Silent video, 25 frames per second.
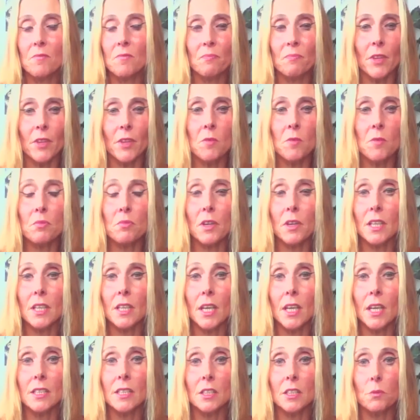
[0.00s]

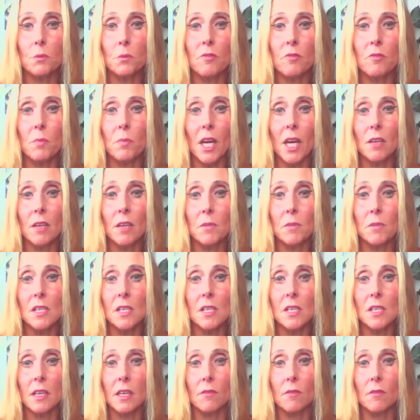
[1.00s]
impregnated with
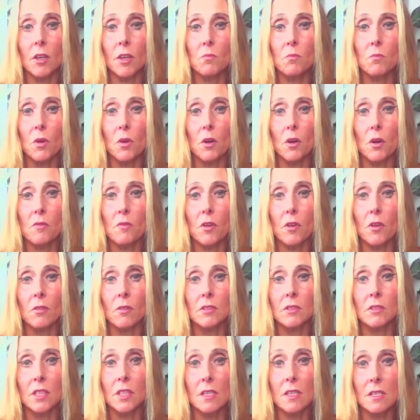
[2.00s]
babies, giving birth
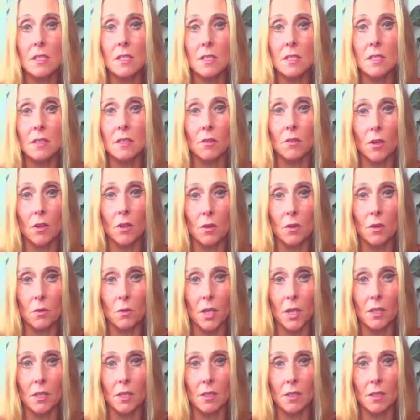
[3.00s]
on this, in
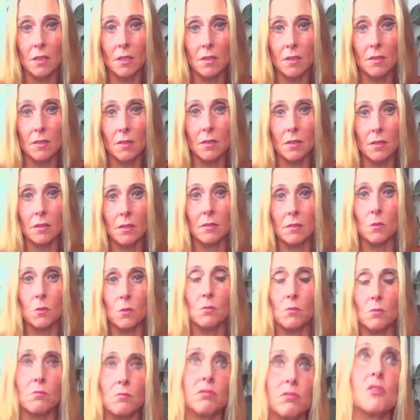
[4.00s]
the
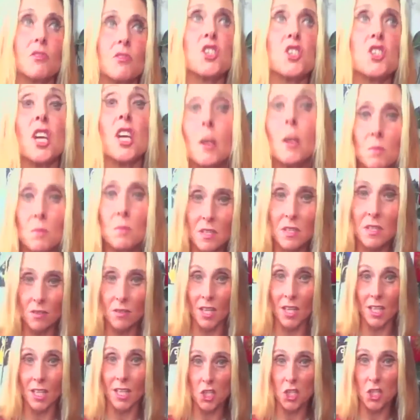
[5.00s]
ships,
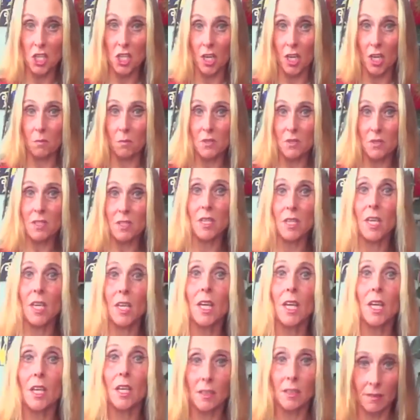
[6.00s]
at the ships,
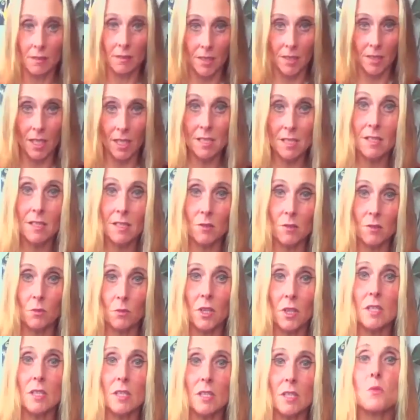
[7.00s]
this
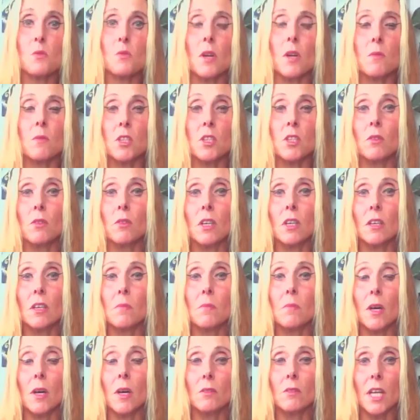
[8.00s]
is what I'm talking
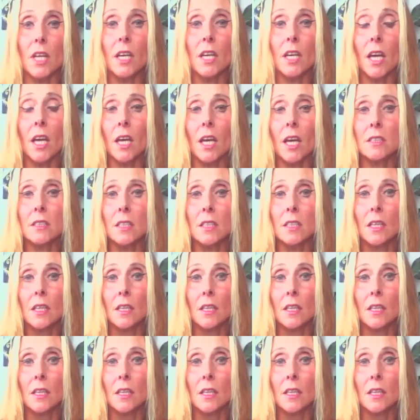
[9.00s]
about. I had